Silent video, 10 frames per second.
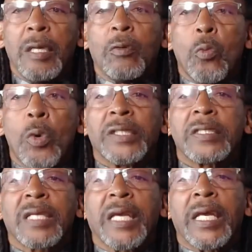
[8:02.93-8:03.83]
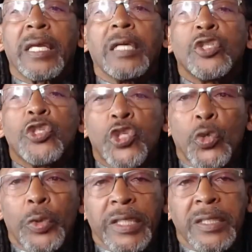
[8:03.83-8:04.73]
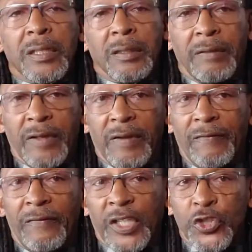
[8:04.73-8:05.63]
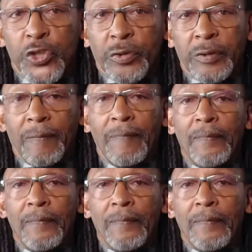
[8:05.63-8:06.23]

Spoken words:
was a joint venture,